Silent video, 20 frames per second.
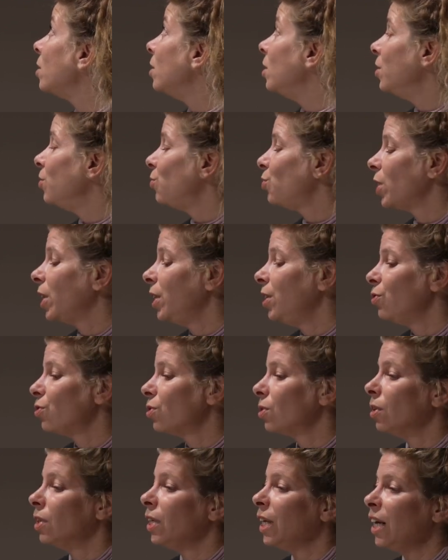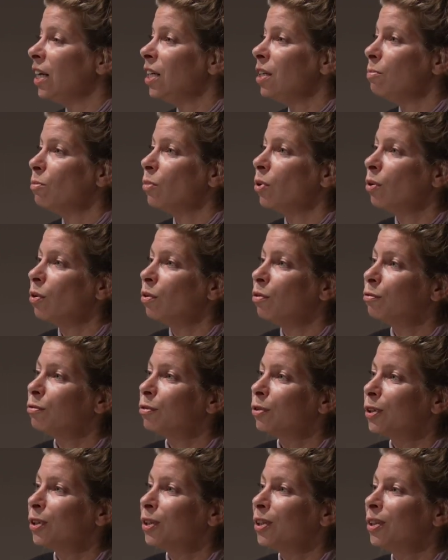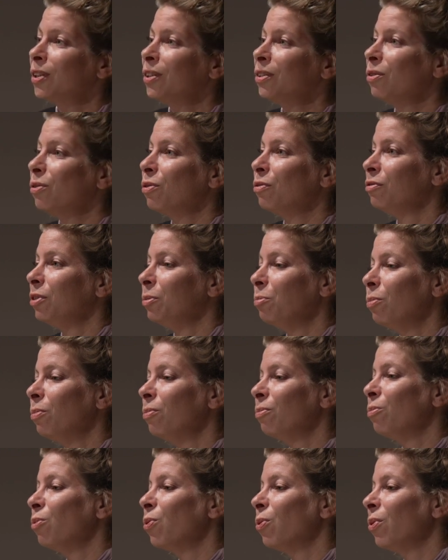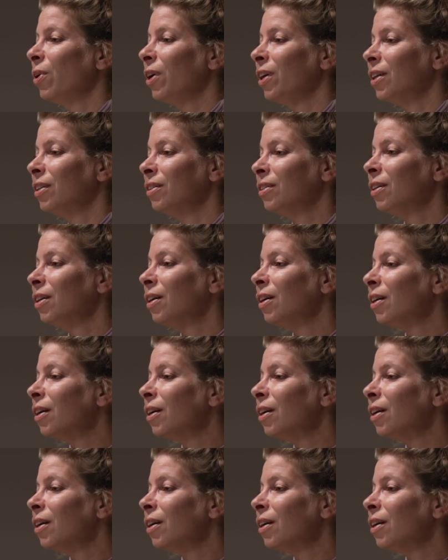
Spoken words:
he changed the name of the boy and